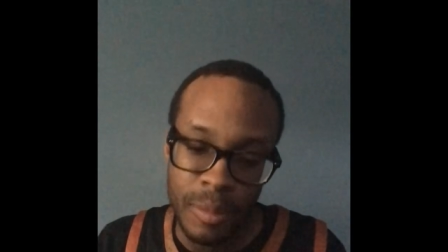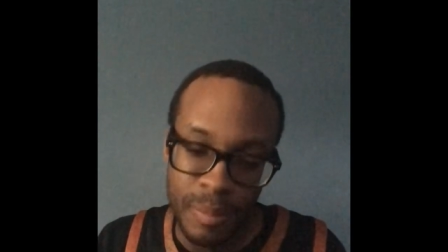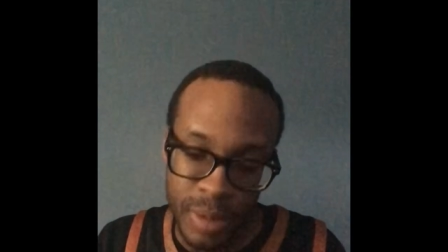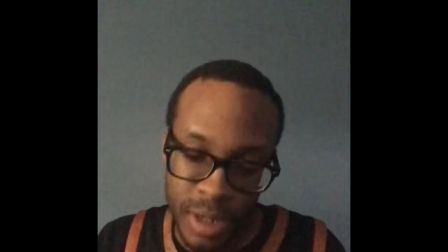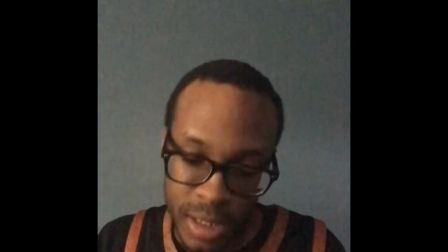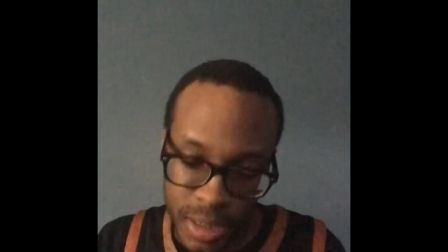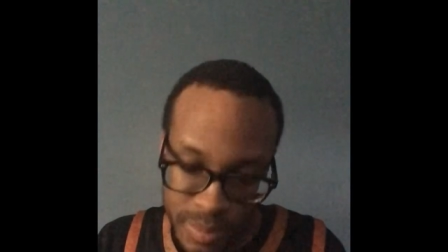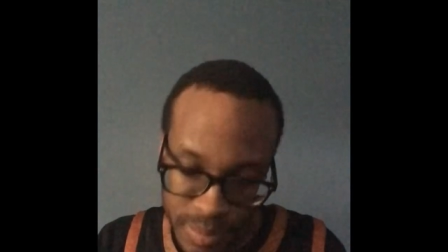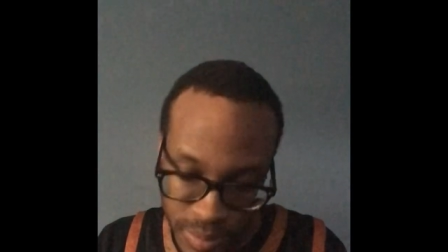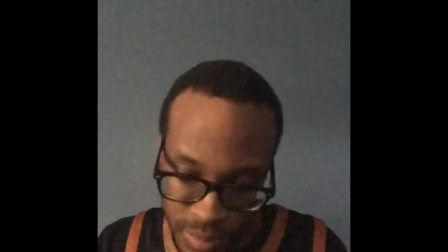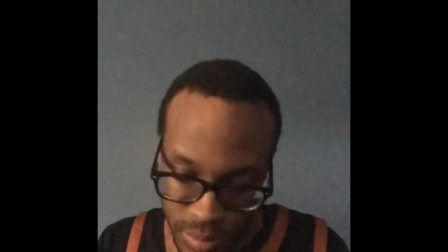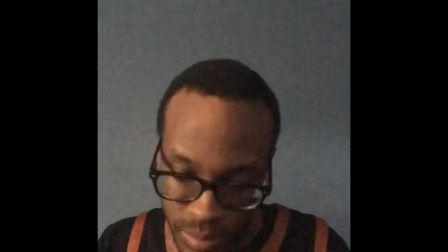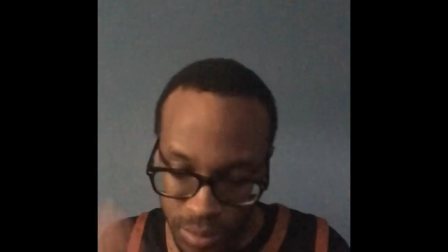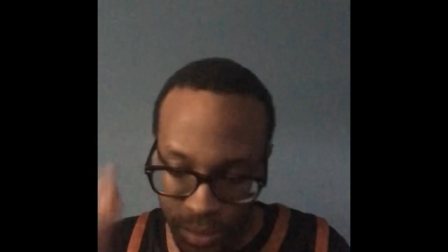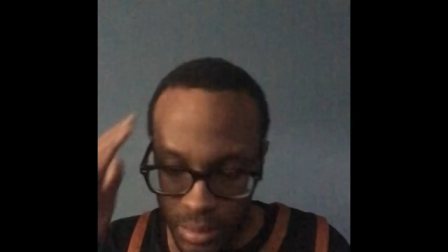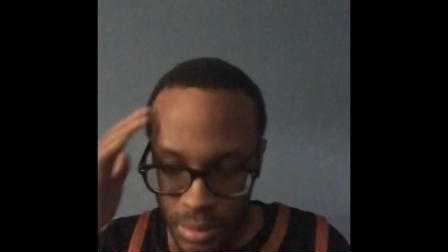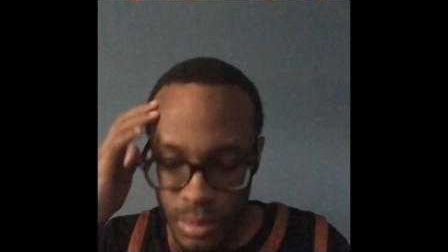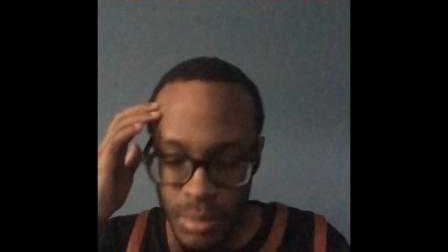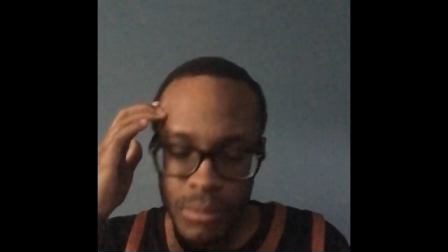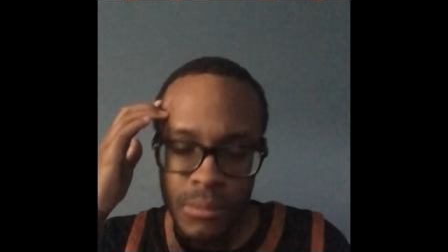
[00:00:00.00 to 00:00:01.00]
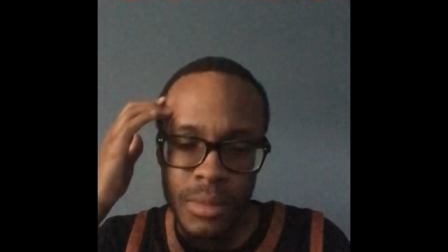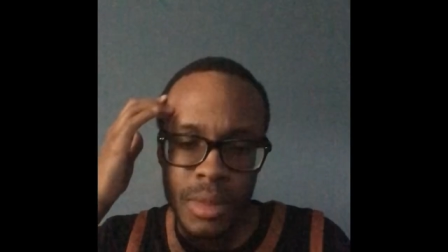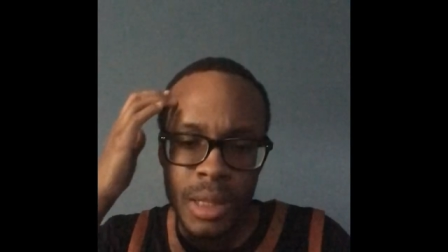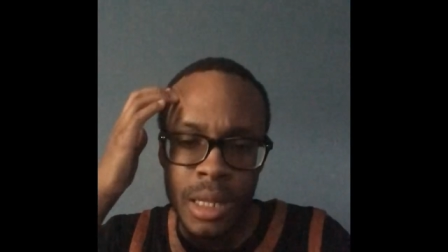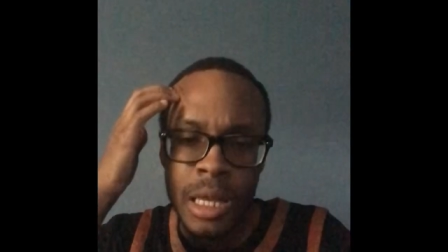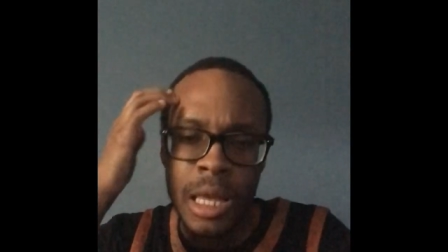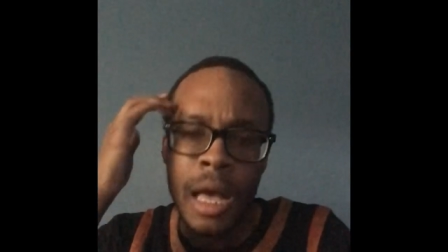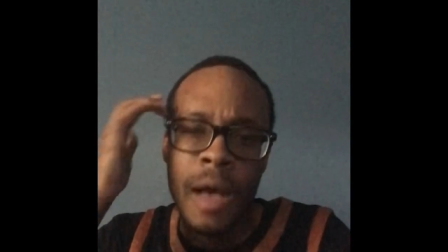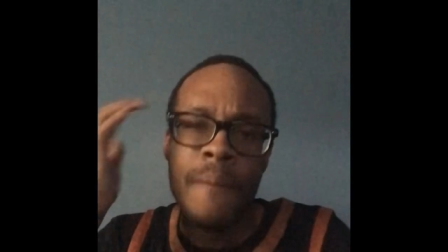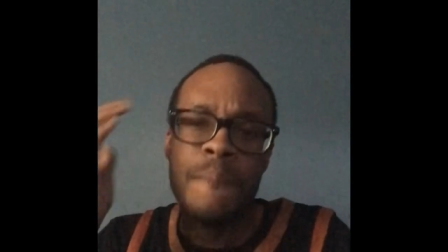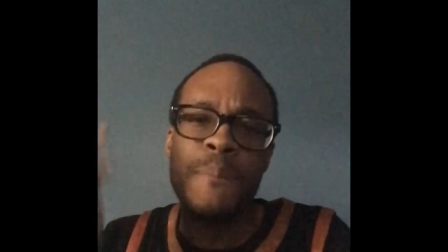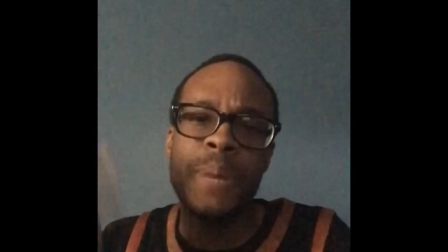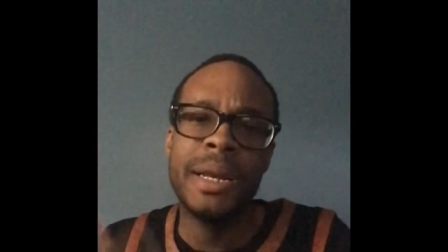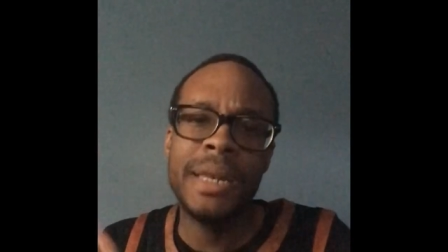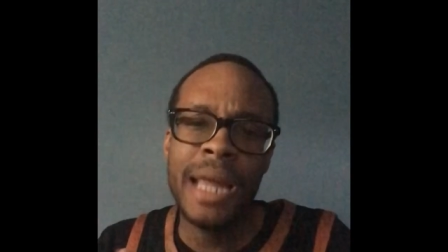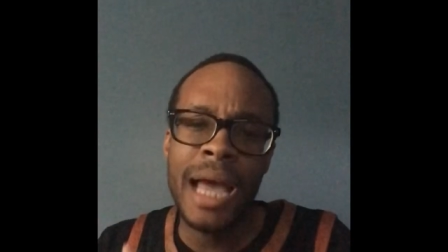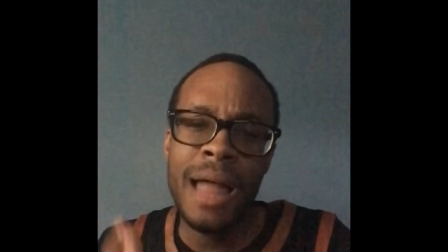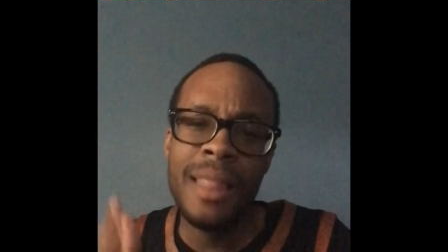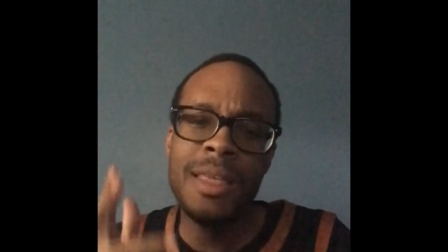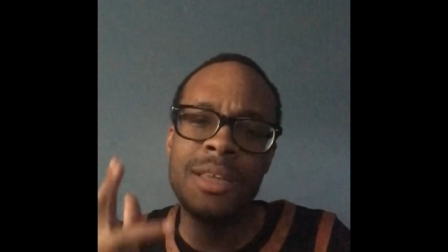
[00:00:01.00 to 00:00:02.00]
But
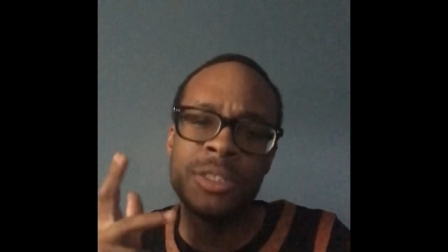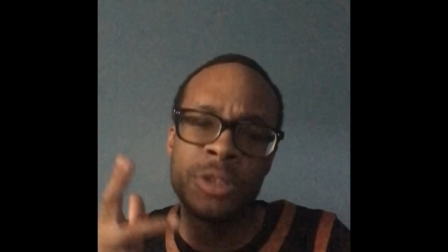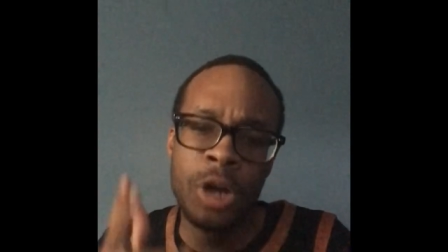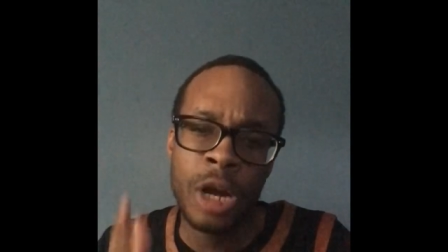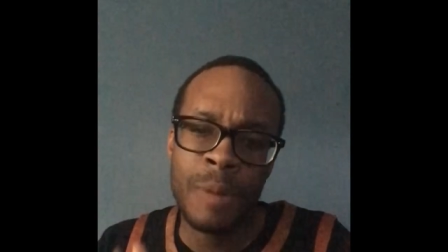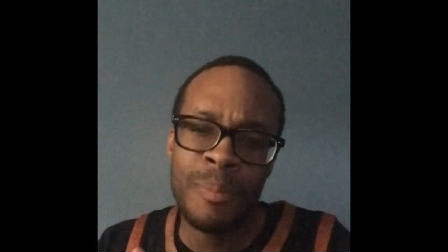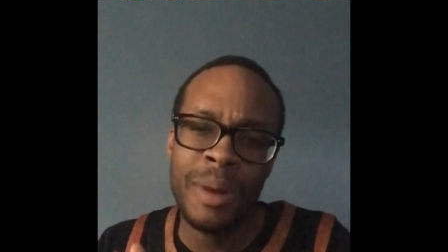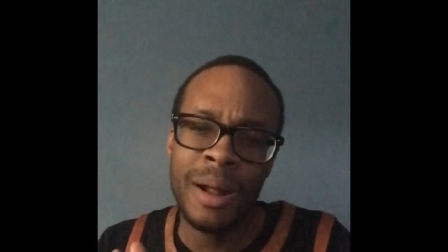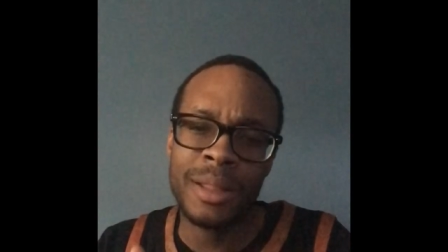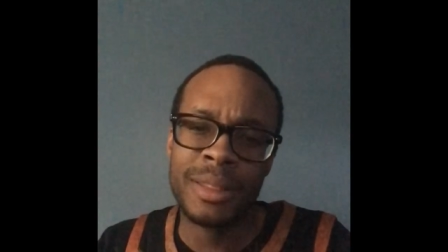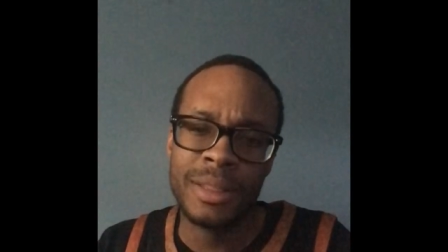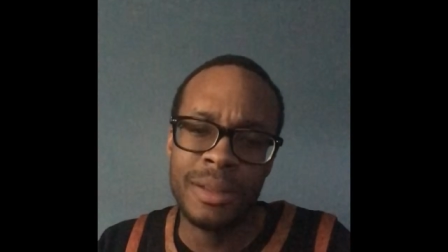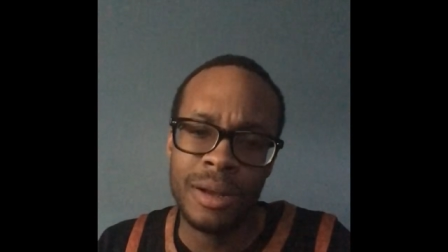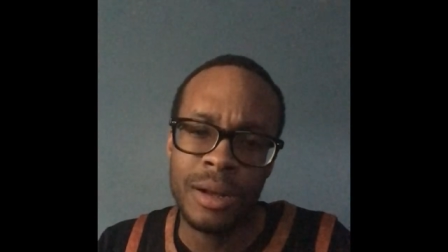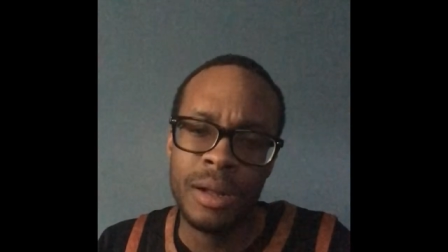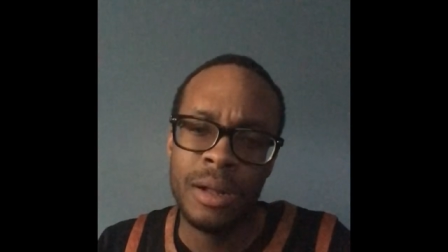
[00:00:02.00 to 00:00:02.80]
now let's talk about